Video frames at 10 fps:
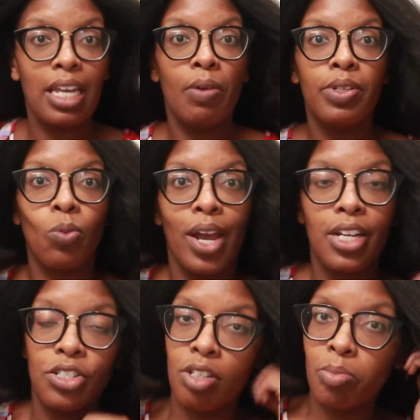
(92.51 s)
It was way
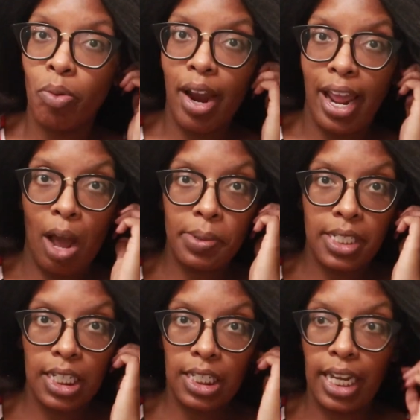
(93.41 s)
too bright. I was
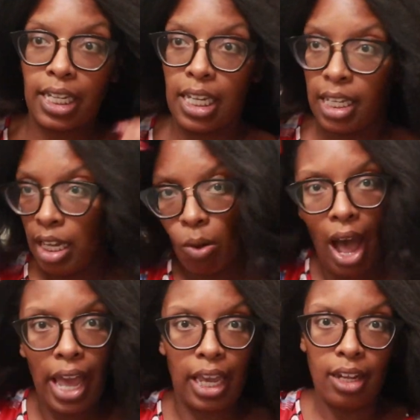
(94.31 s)
looking like Keke
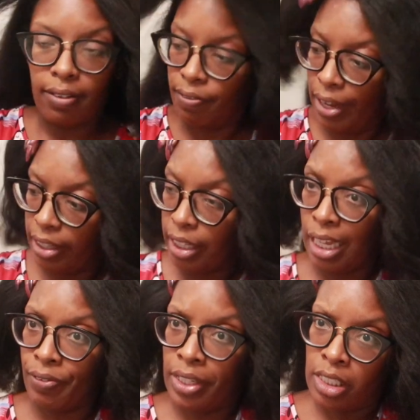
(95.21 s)
Wyatt, Faith
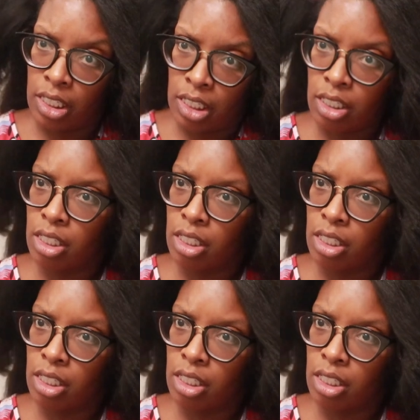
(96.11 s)
Evans.